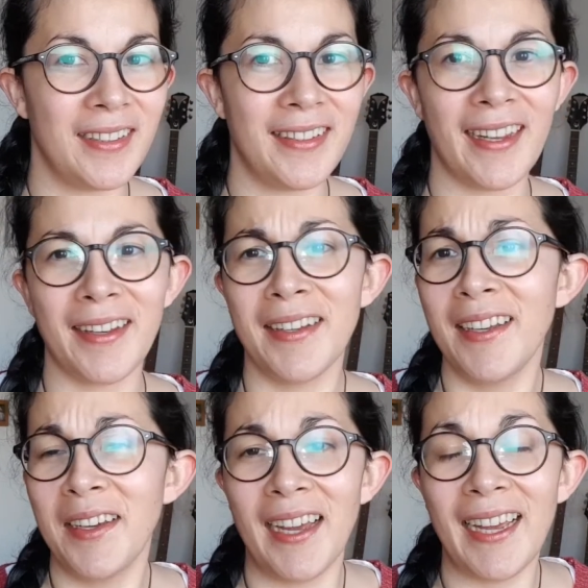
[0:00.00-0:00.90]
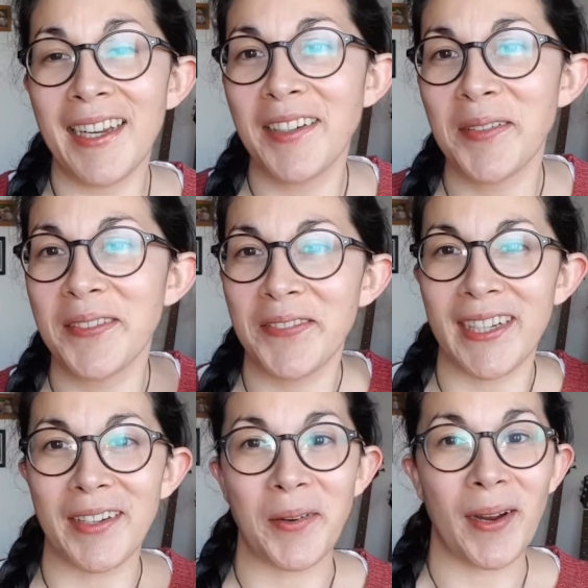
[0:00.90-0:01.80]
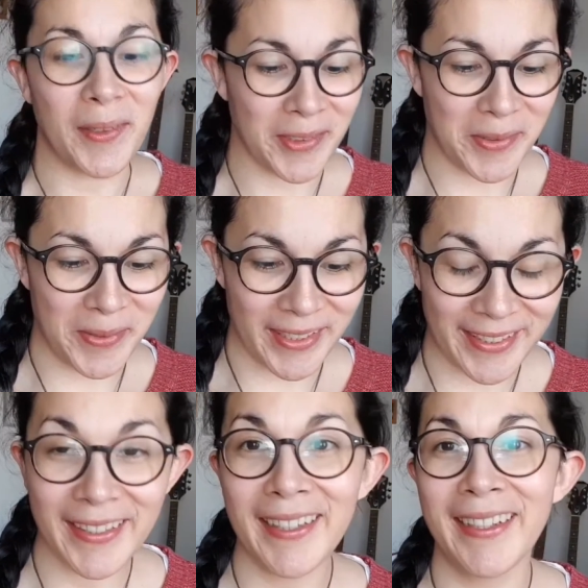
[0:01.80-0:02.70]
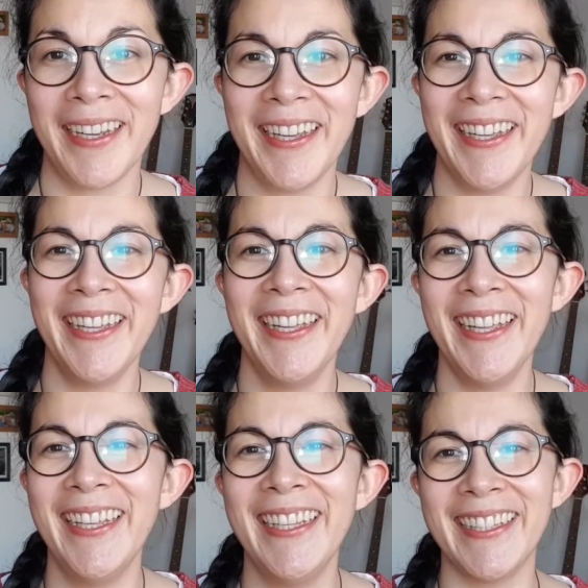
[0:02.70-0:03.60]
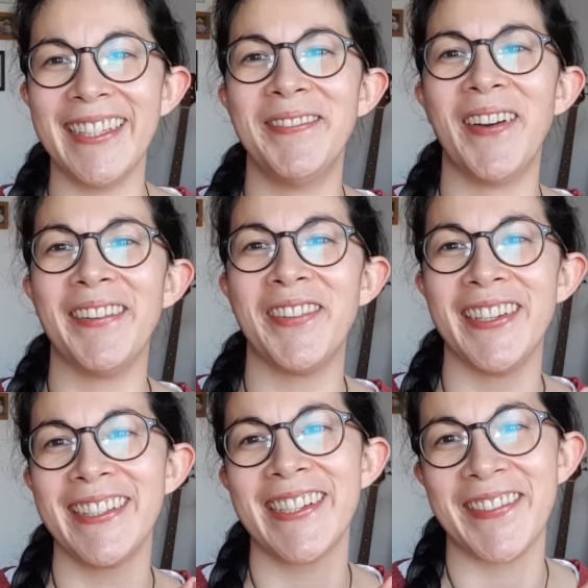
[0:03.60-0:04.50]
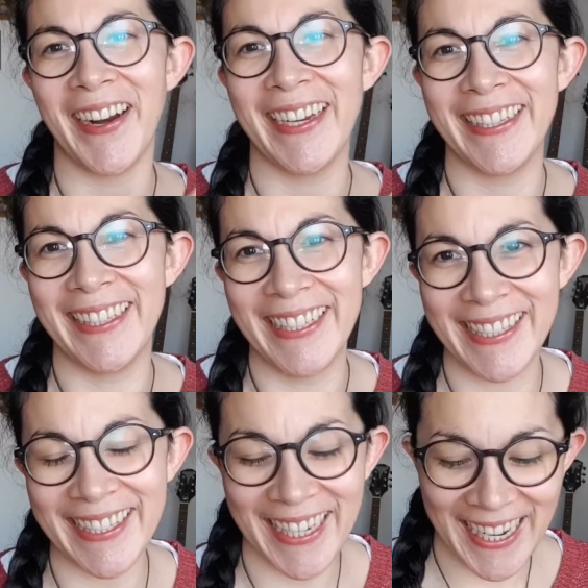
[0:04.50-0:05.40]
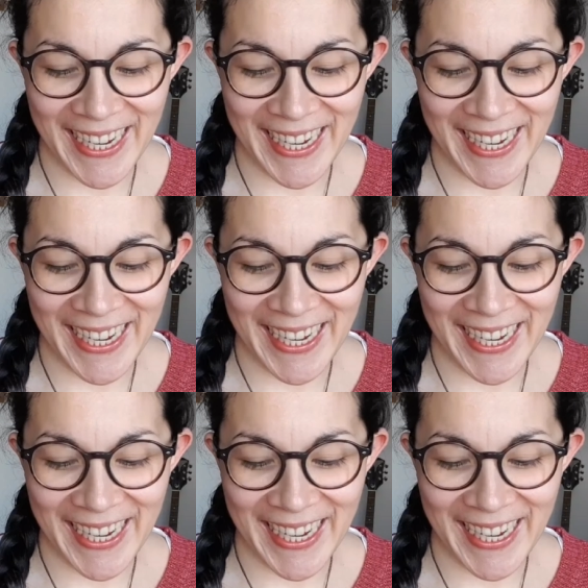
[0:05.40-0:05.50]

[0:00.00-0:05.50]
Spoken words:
Yeah, I don't really know how to do this. This is my first try at this.